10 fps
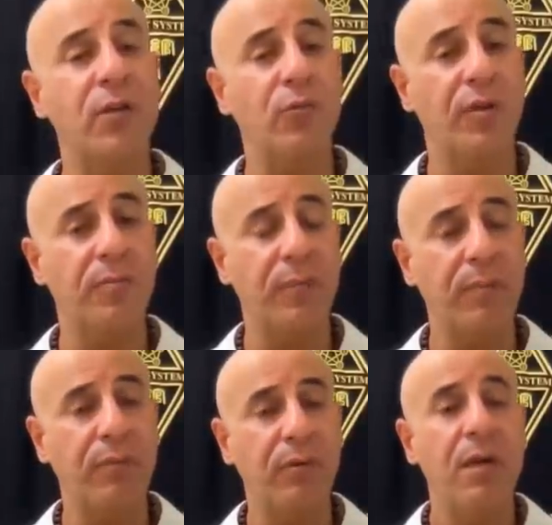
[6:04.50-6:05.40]
with
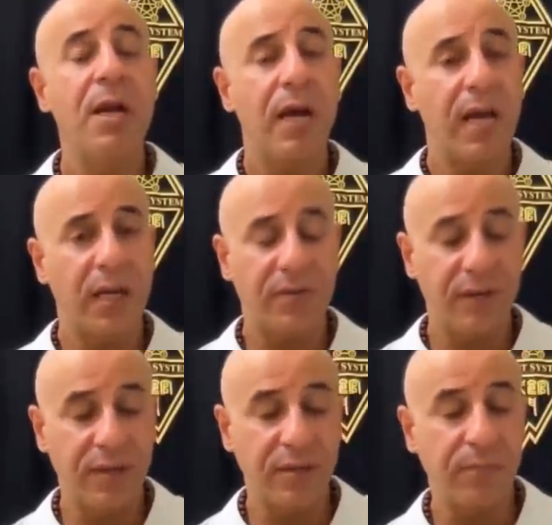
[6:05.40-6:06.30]
people. And
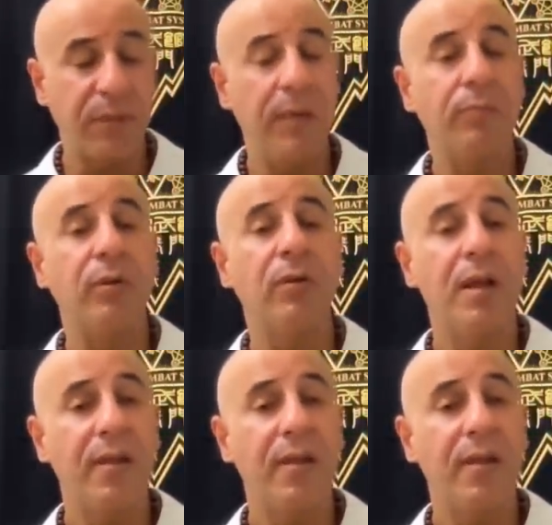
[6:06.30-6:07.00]
these people,